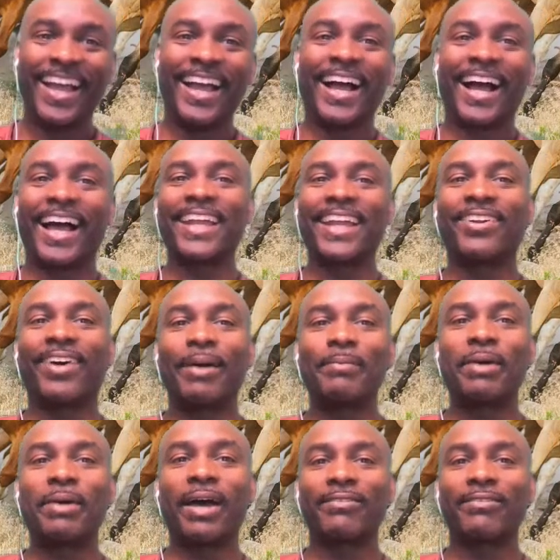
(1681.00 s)
I know
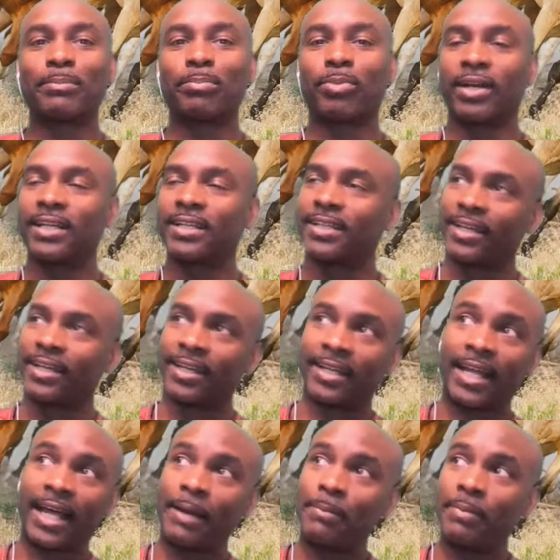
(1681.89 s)
I'm having a
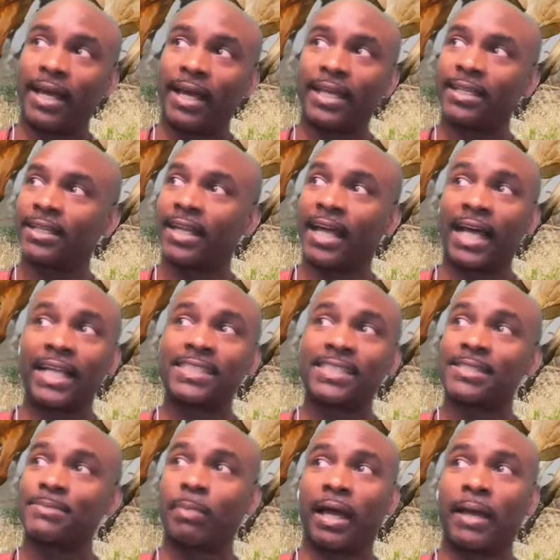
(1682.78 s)
breakdown. I
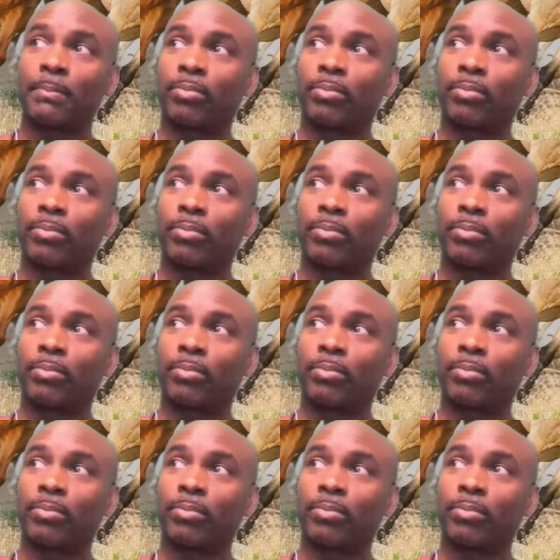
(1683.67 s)
just might